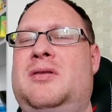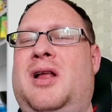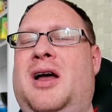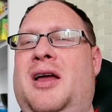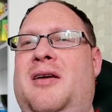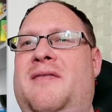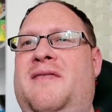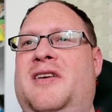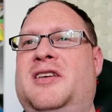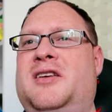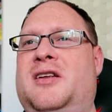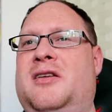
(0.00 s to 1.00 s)
night
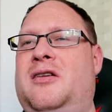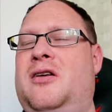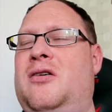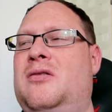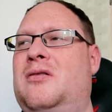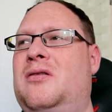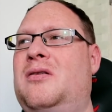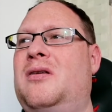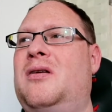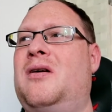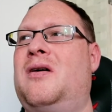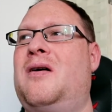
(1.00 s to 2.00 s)
visit to the doctors.
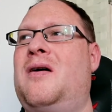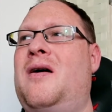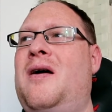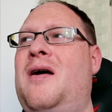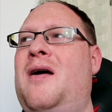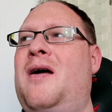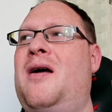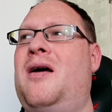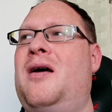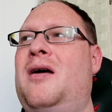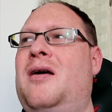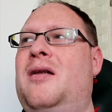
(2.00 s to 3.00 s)

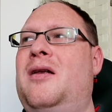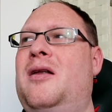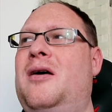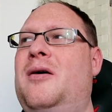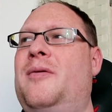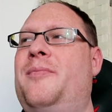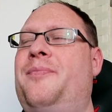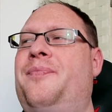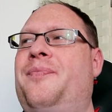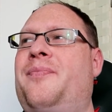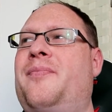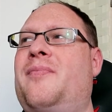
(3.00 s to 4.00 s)
And
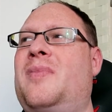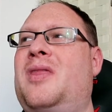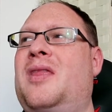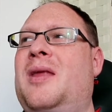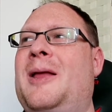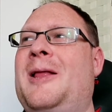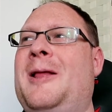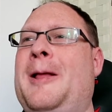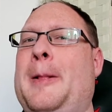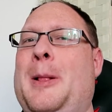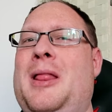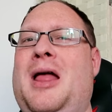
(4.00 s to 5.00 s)

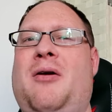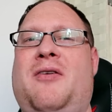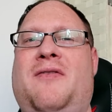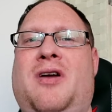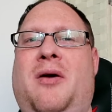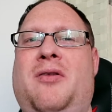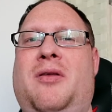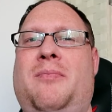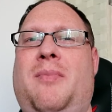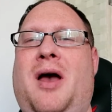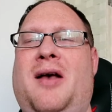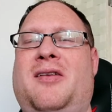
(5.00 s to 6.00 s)
that was for going to
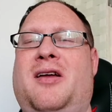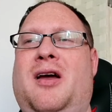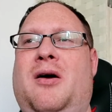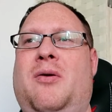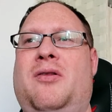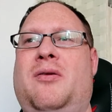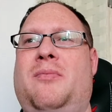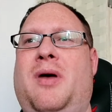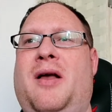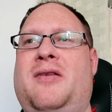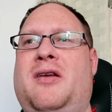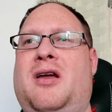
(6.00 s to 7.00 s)
Mexico. I went to
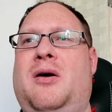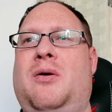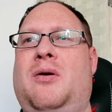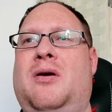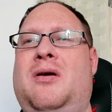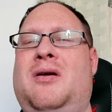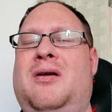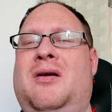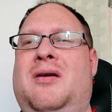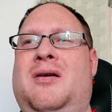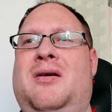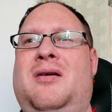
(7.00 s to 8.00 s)
Mexico
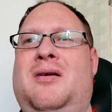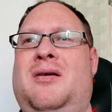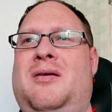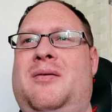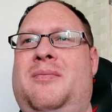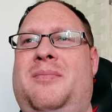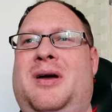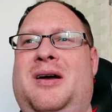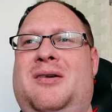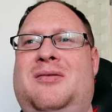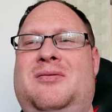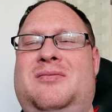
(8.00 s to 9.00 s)

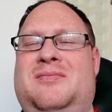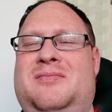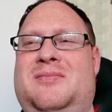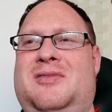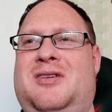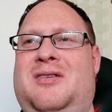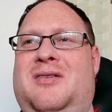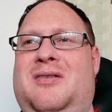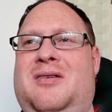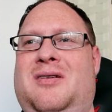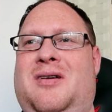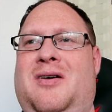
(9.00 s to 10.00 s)
about, God,
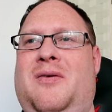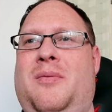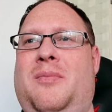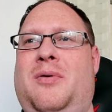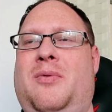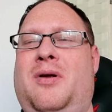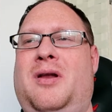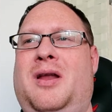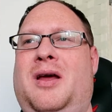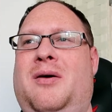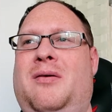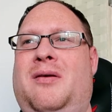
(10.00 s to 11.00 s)
I can't remember when
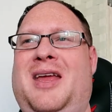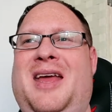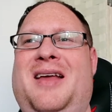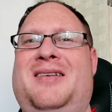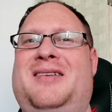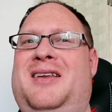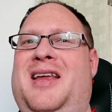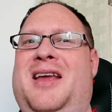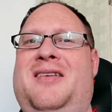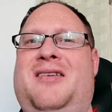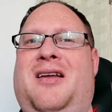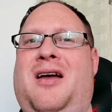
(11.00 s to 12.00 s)
now, years and
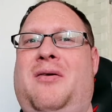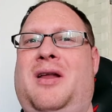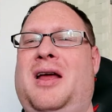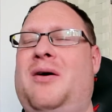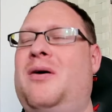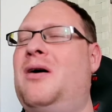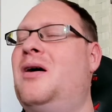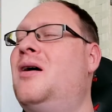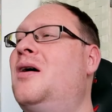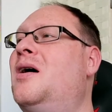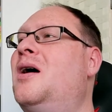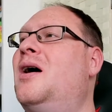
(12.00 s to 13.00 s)
years ago
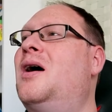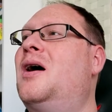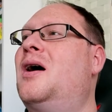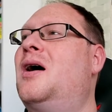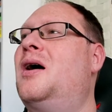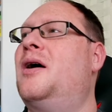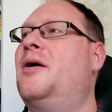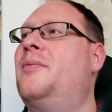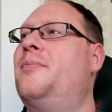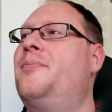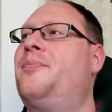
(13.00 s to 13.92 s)
now.